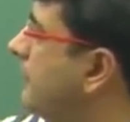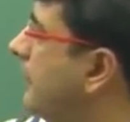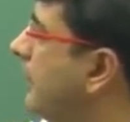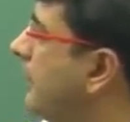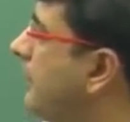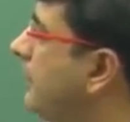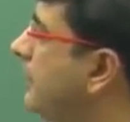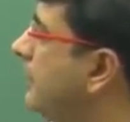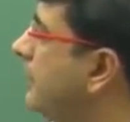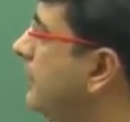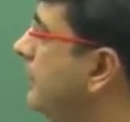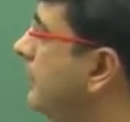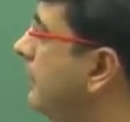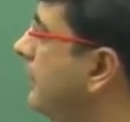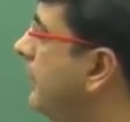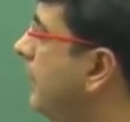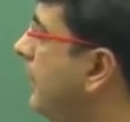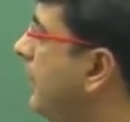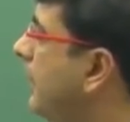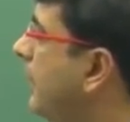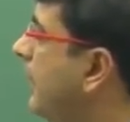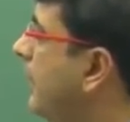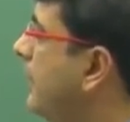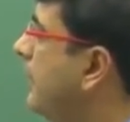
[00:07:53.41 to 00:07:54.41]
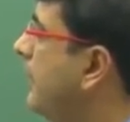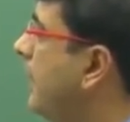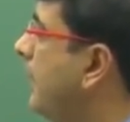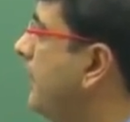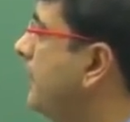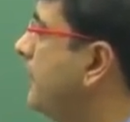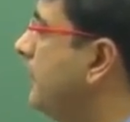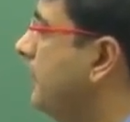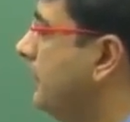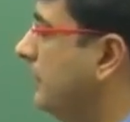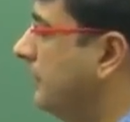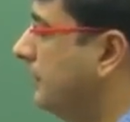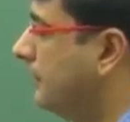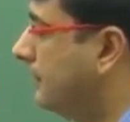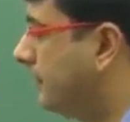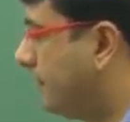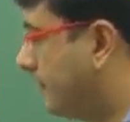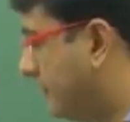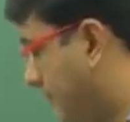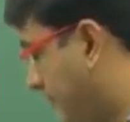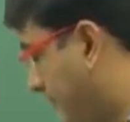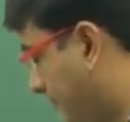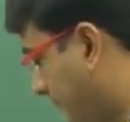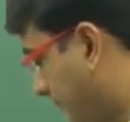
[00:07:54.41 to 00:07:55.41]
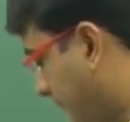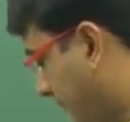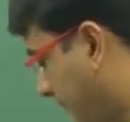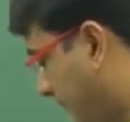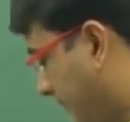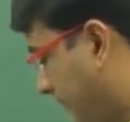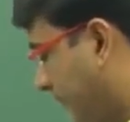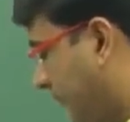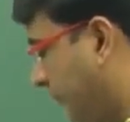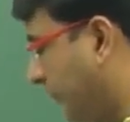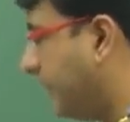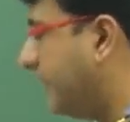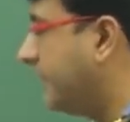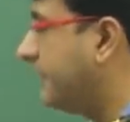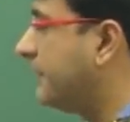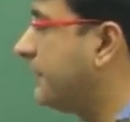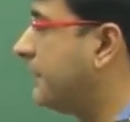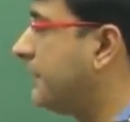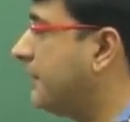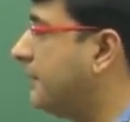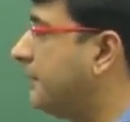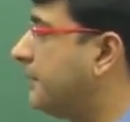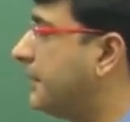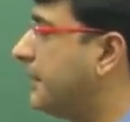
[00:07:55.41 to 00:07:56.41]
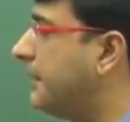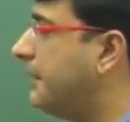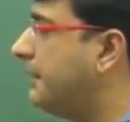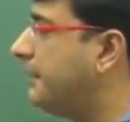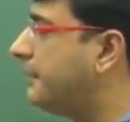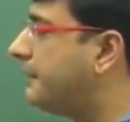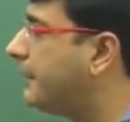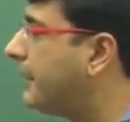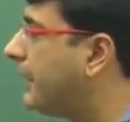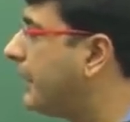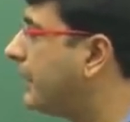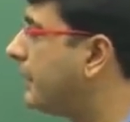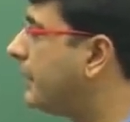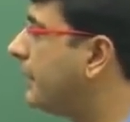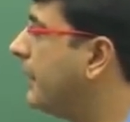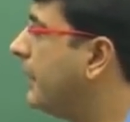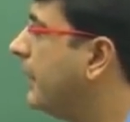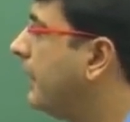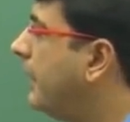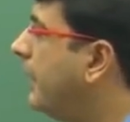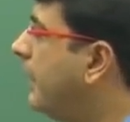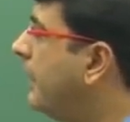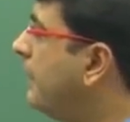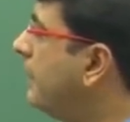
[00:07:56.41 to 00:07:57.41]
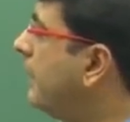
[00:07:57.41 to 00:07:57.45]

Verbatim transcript: molecule a dipole so it is a temporary effect and